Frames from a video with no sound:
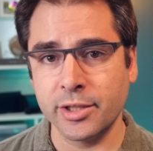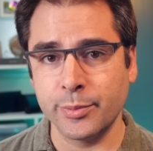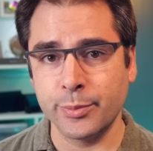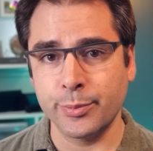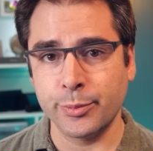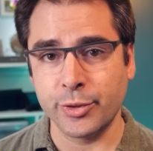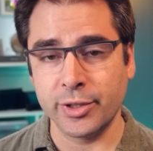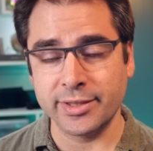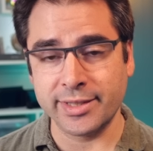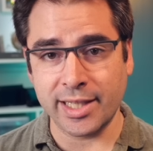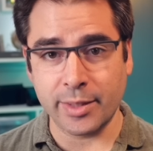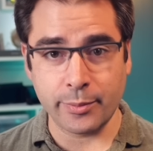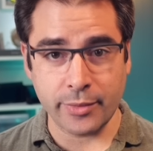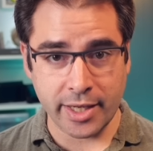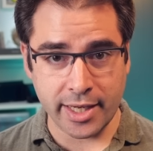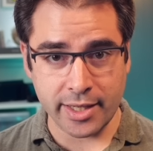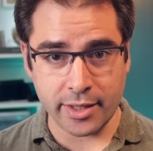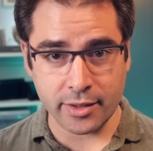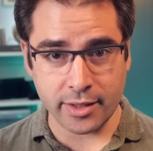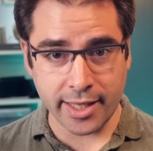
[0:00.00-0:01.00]
present
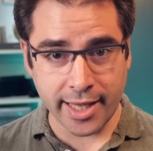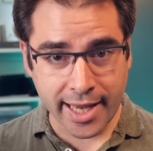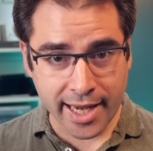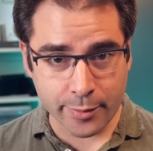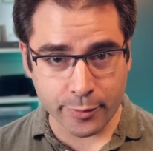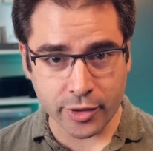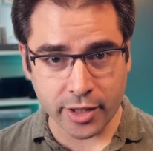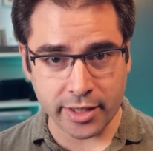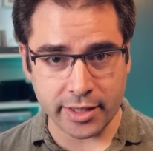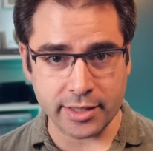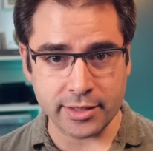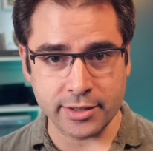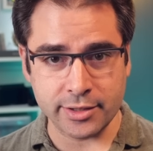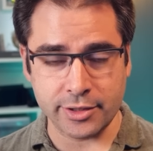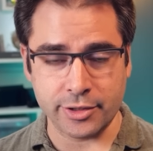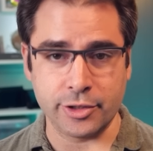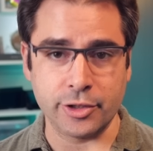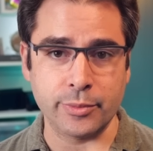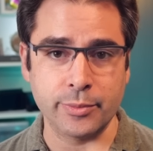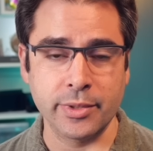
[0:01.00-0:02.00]
my camera in
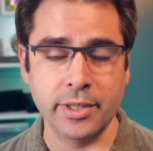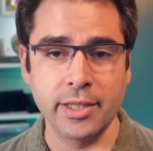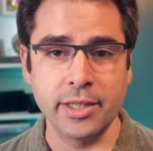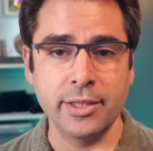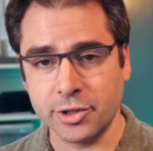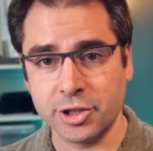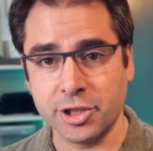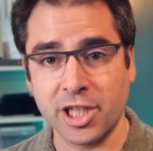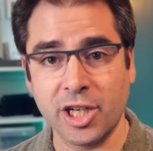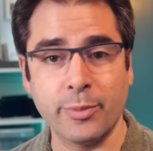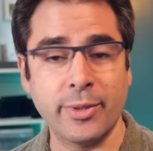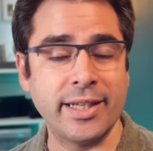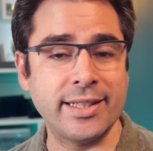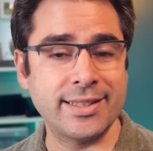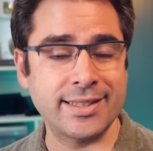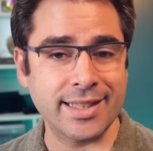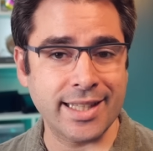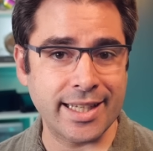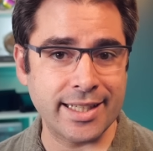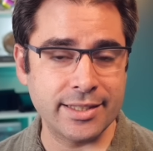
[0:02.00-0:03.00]
Zoom, share my
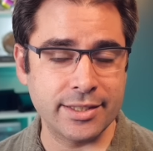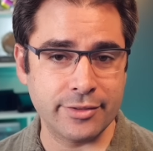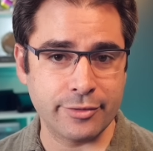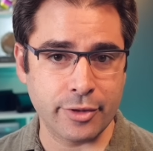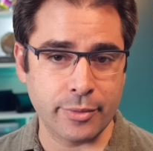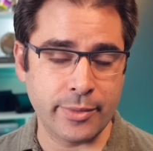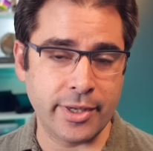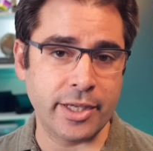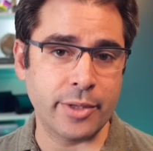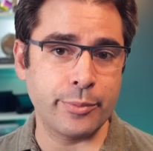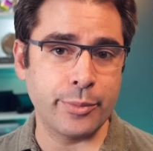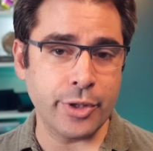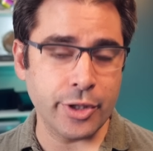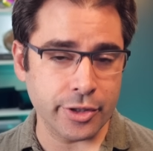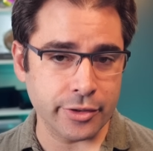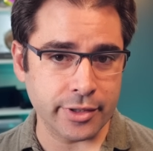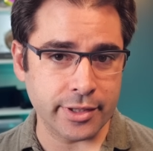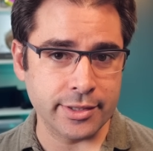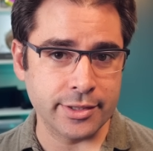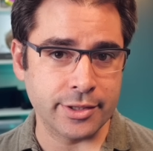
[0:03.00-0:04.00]
slides from my
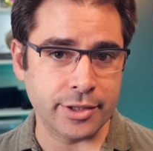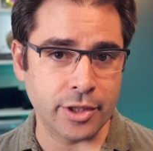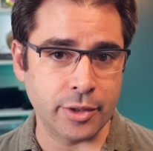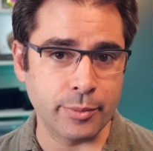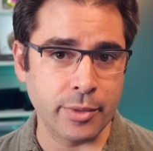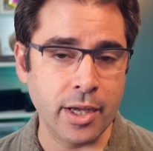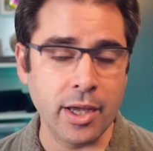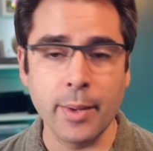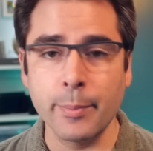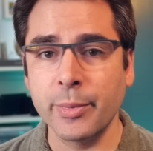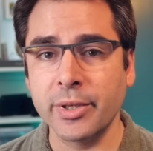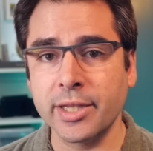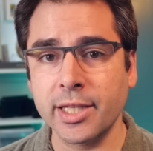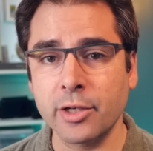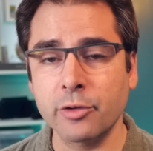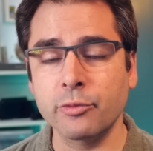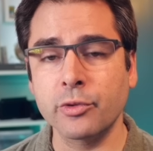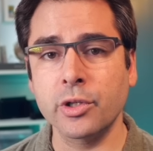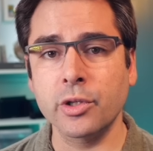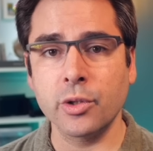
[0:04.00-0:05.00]
computer in Zoom, but
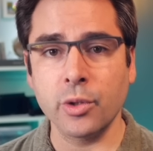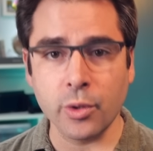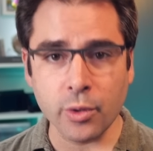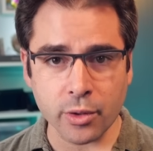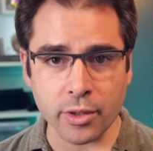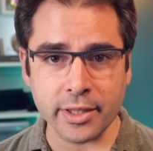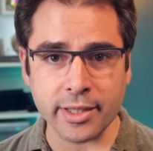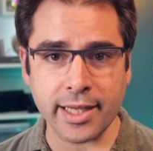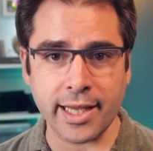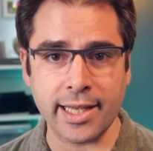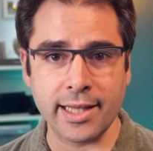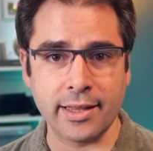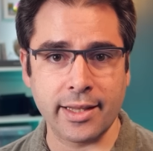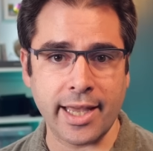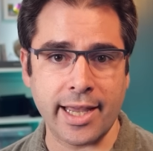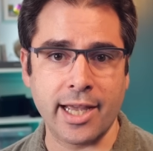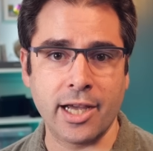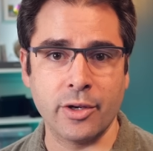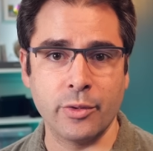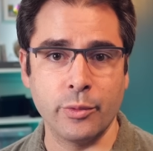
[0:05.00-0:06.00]
then record a
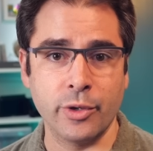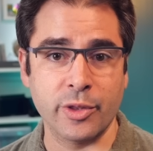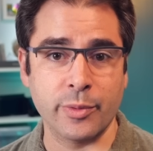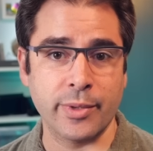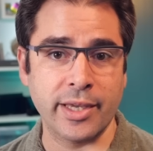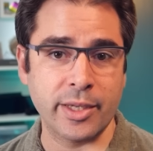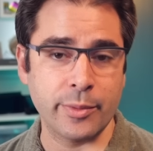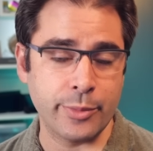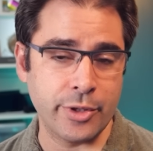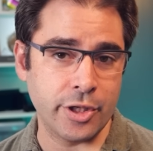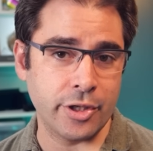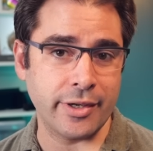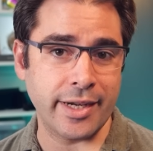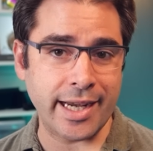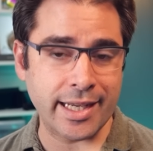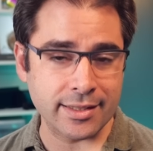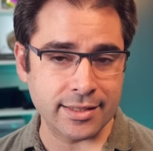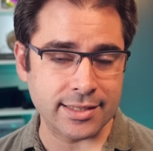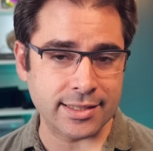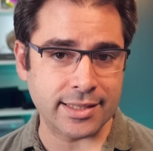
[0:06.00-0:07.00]
layout with my computer
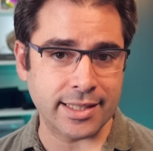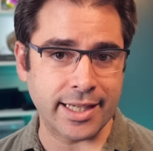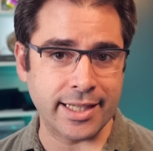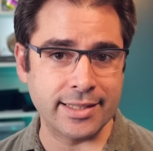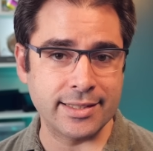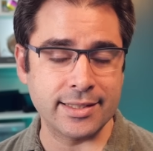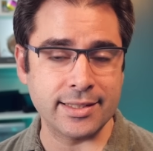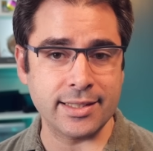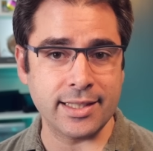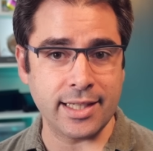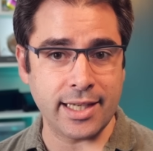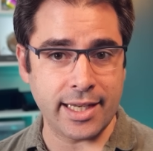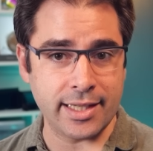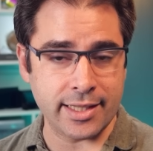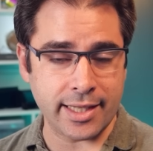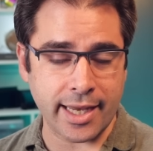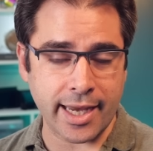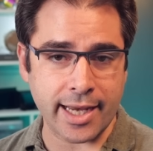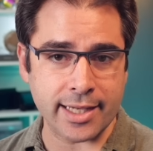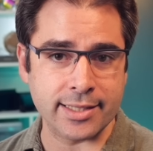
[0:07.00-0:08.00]
and the slides in
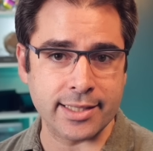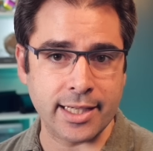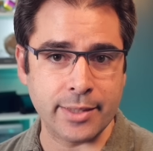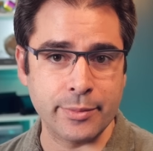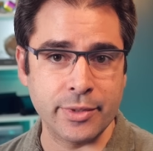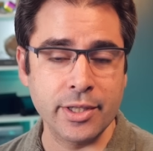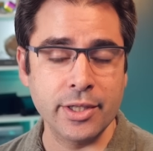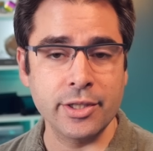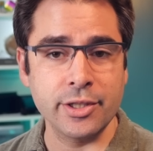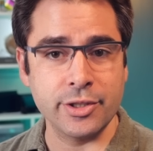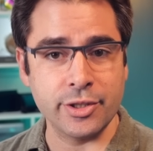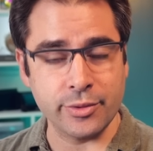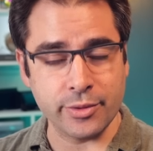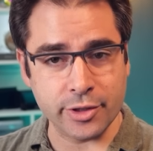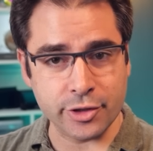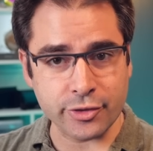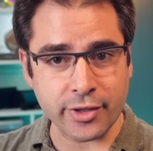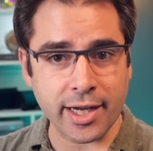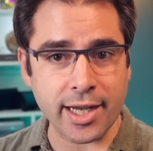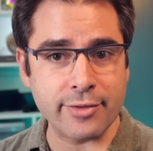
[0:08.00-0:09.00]
the ATEM to a
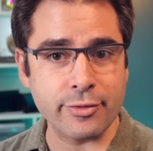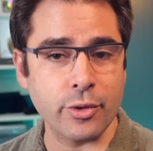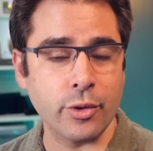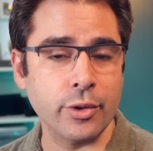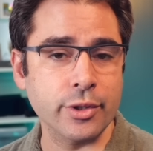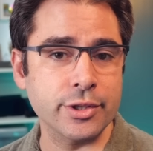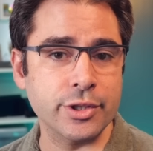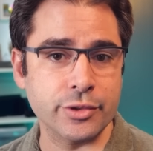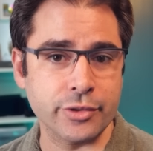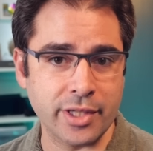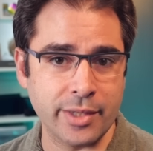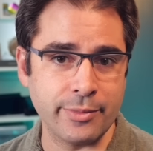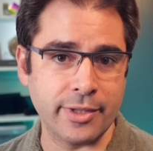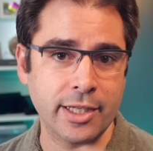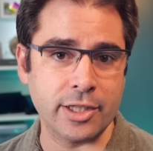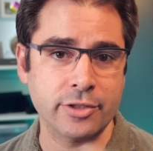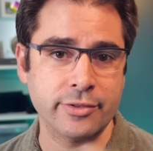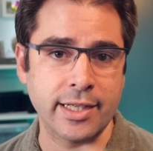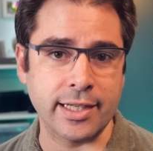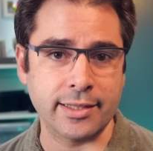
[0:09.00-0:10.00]
drive or stream
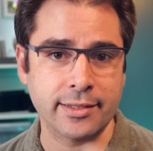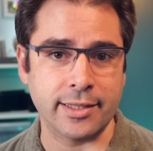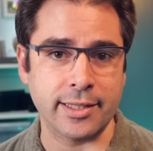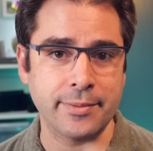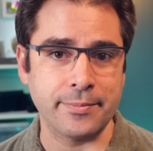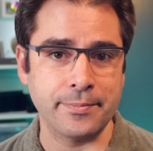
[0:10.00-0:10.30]
that directly.